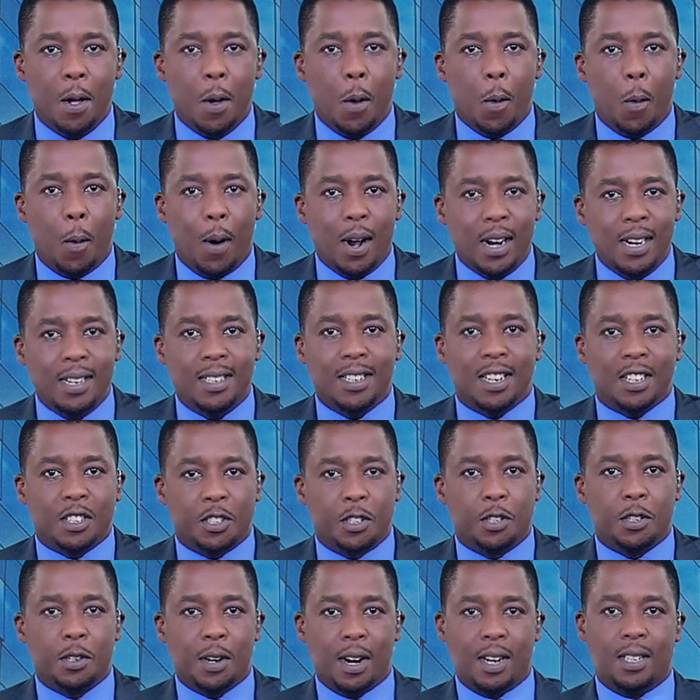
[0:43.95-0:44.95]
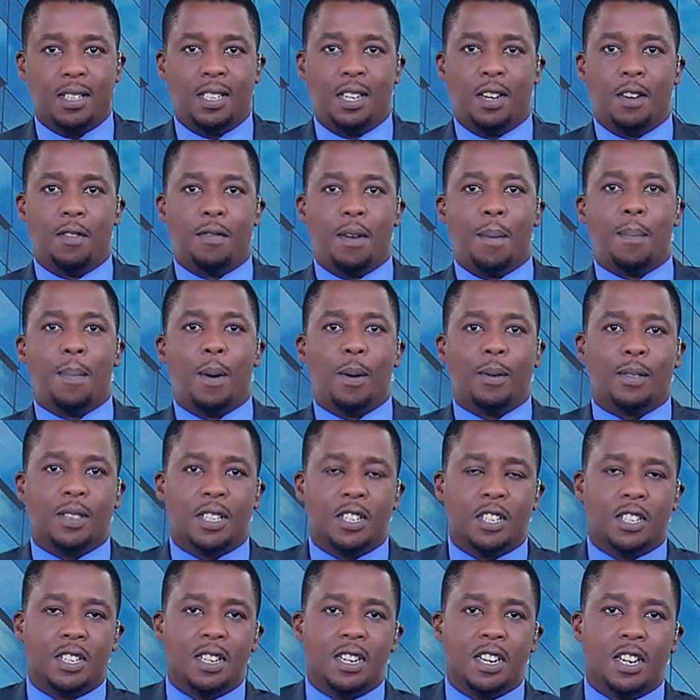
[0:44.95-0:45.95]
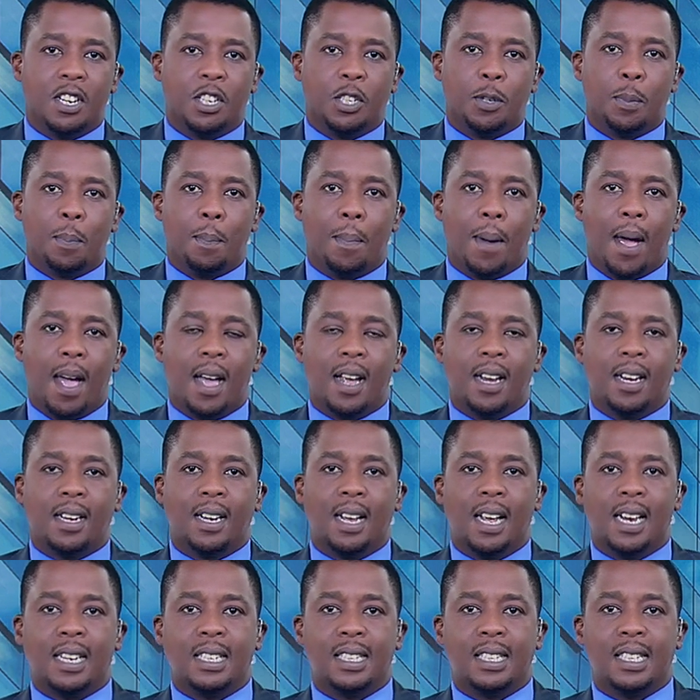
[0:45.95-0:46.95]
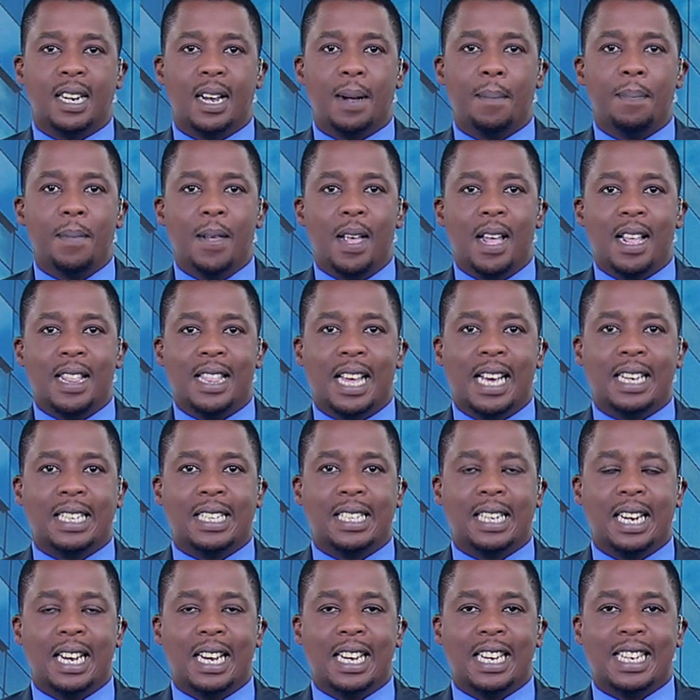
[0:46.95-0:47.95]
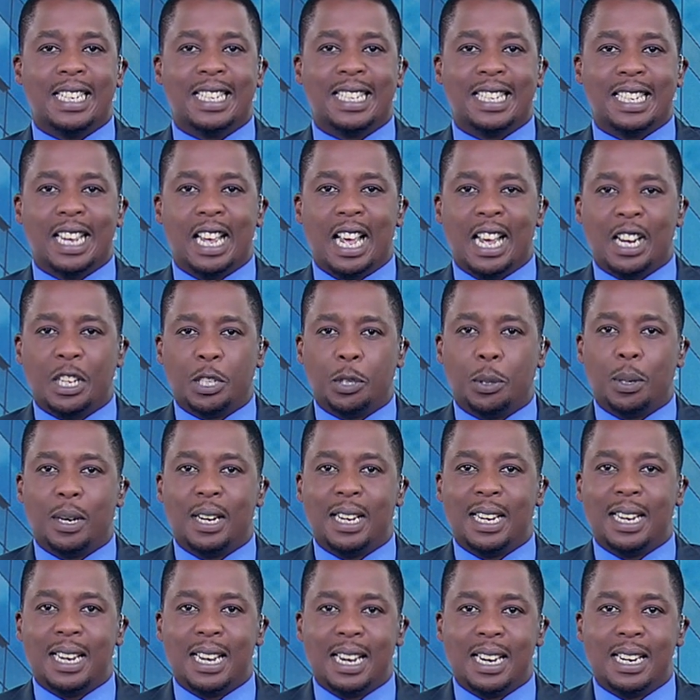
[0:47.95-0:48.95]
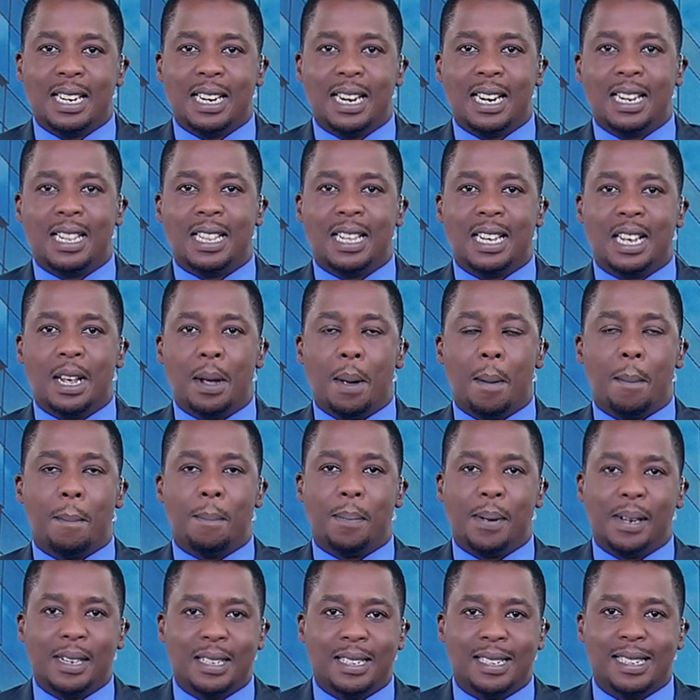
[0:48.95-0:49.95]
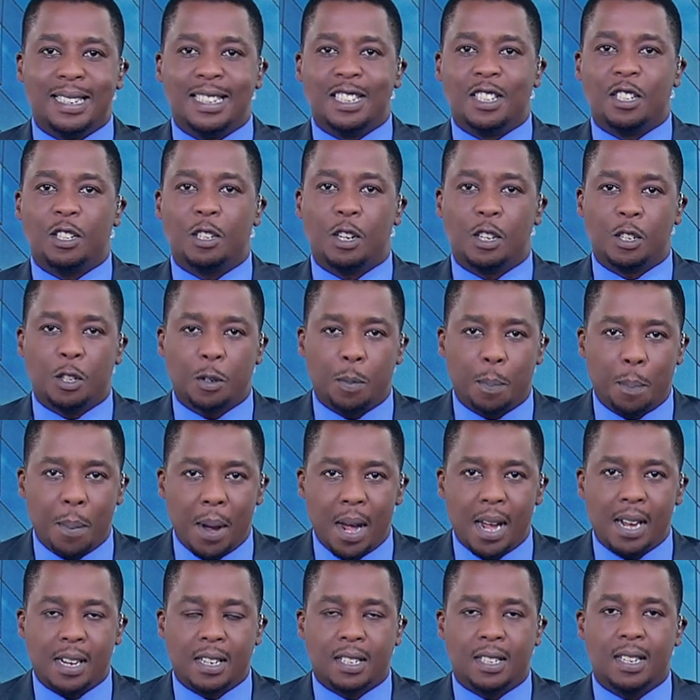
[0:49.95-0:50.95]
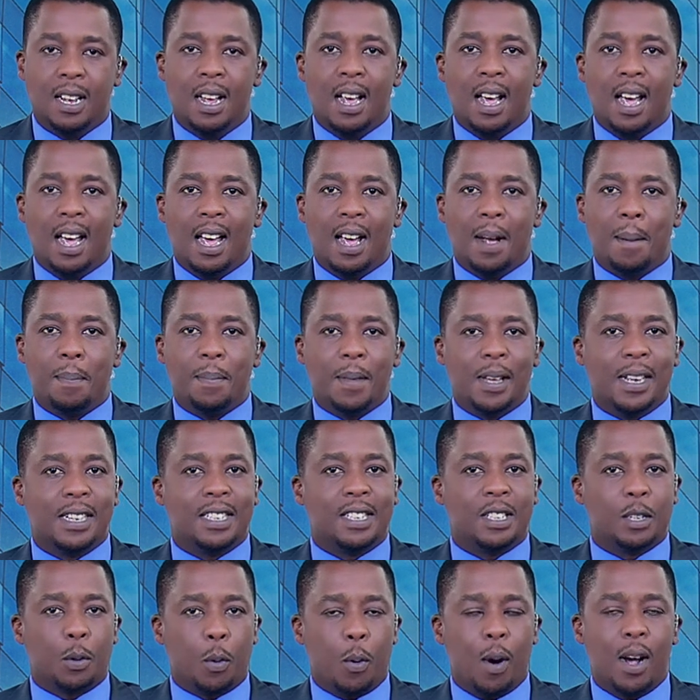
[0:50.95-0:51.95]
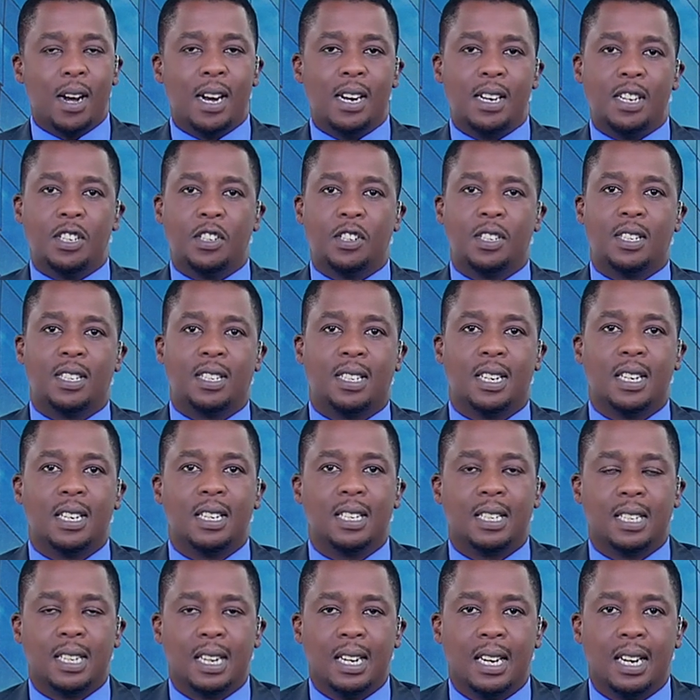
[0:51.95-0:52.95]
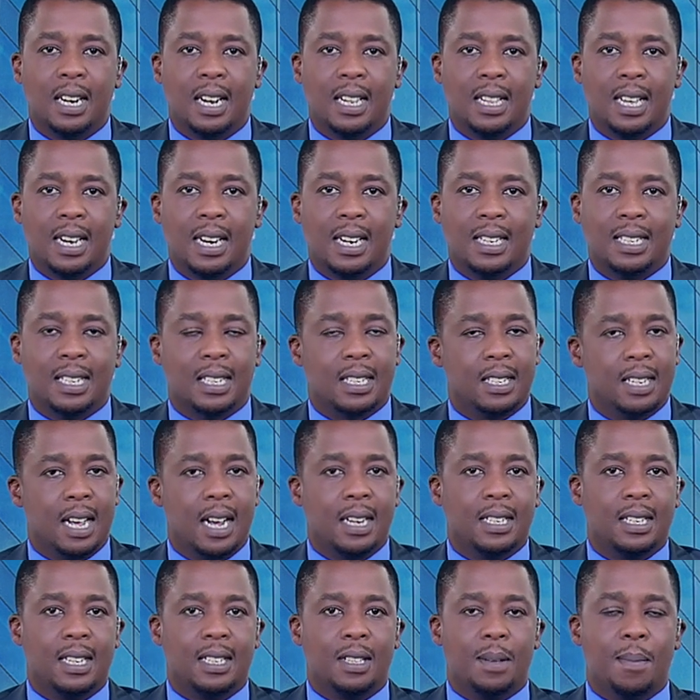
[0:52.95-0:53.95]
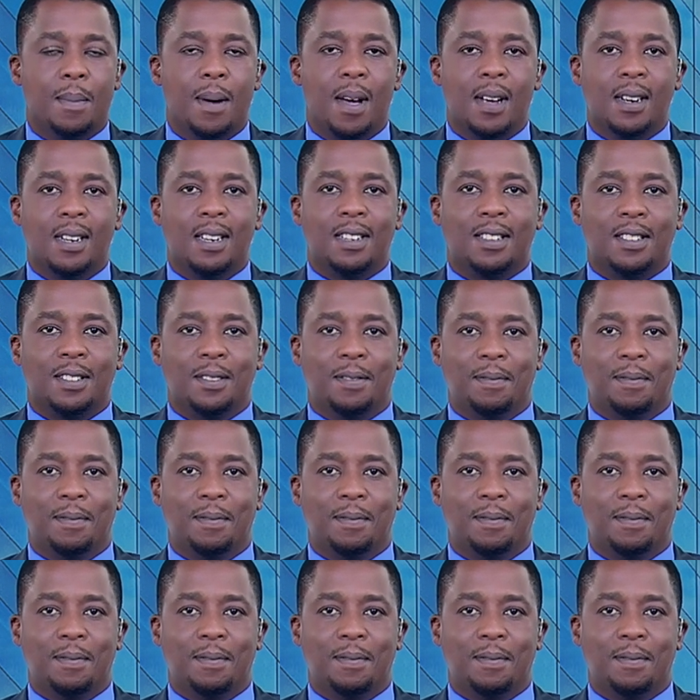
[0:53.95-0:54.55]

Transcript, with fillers: What is attractive about this niche bank and uh, that uh, is actually in the business space? Um, it's quite an interesting deal that has excited the market.